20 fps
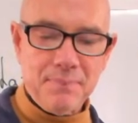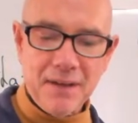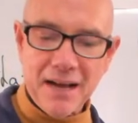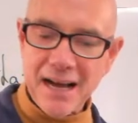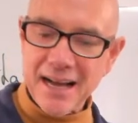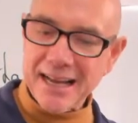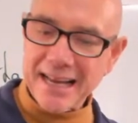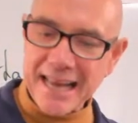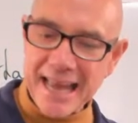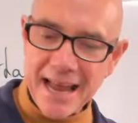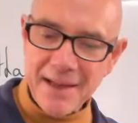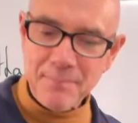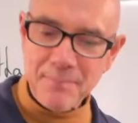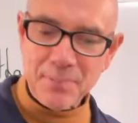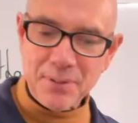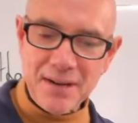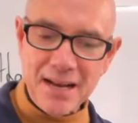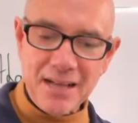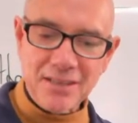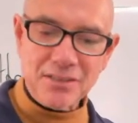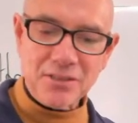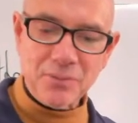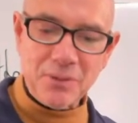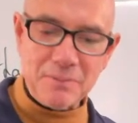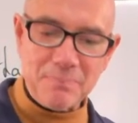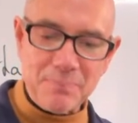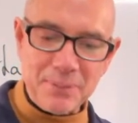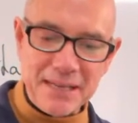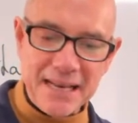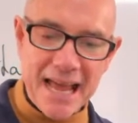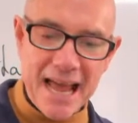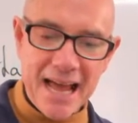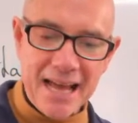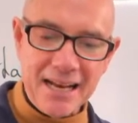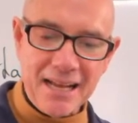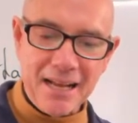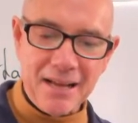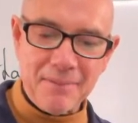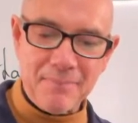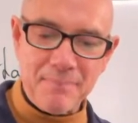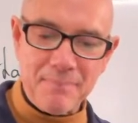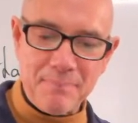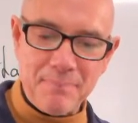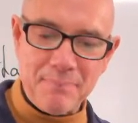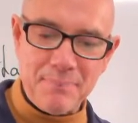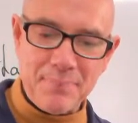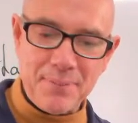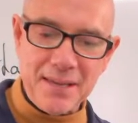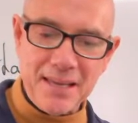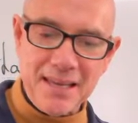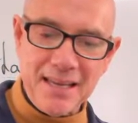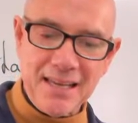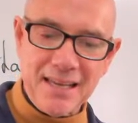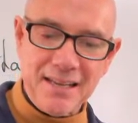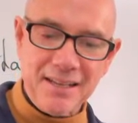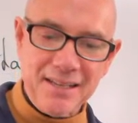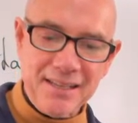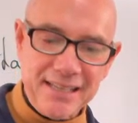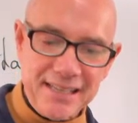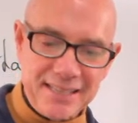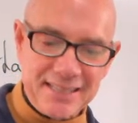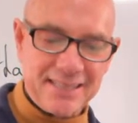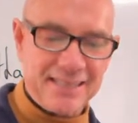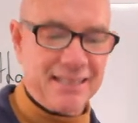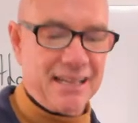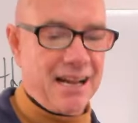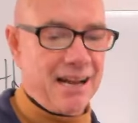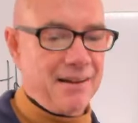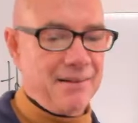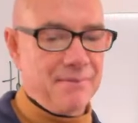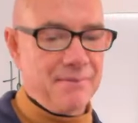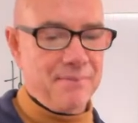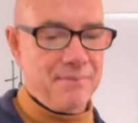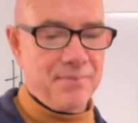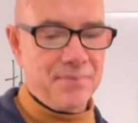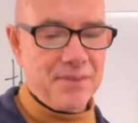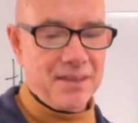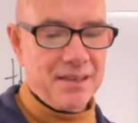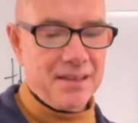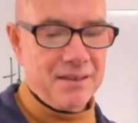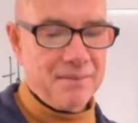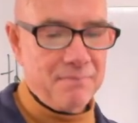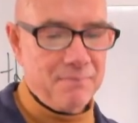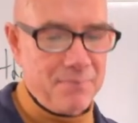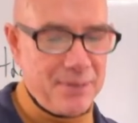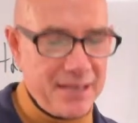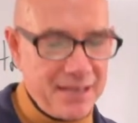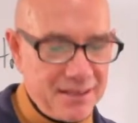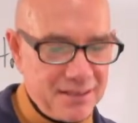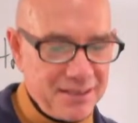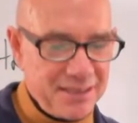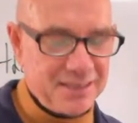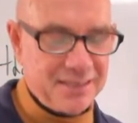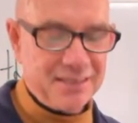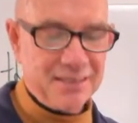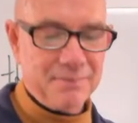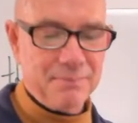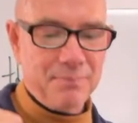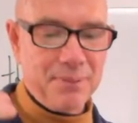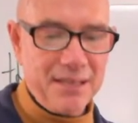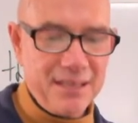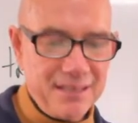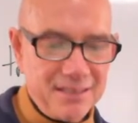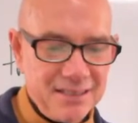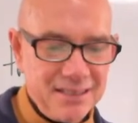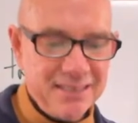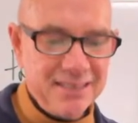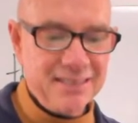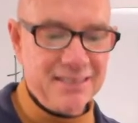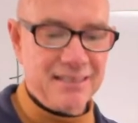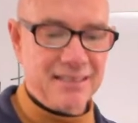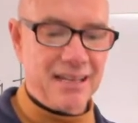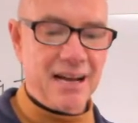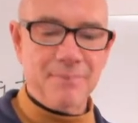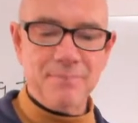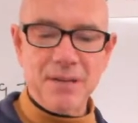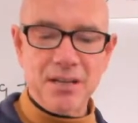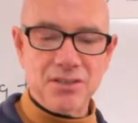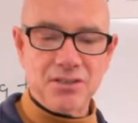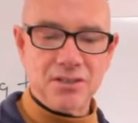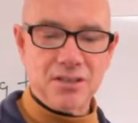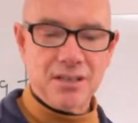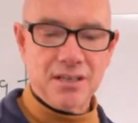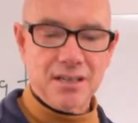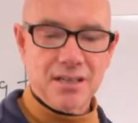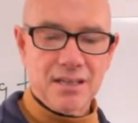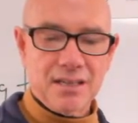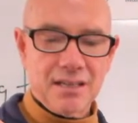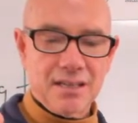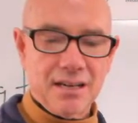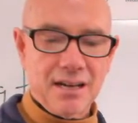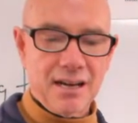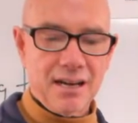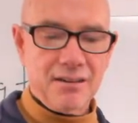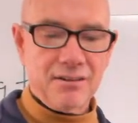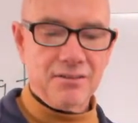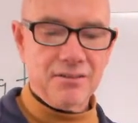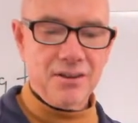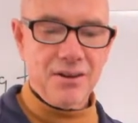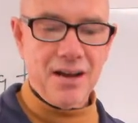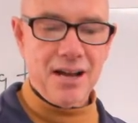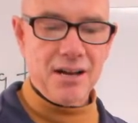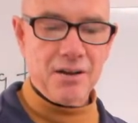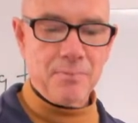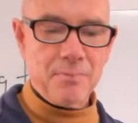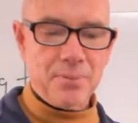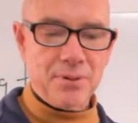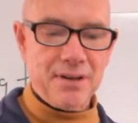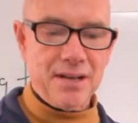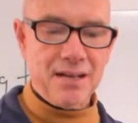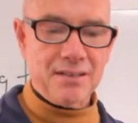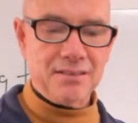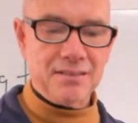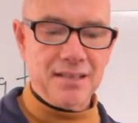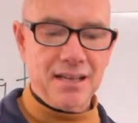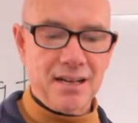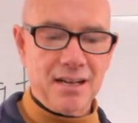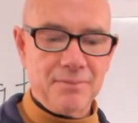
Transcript: I can't pronounce it with banana piglis, piglis, piglis. I'm not. I don't know how to pronounce that.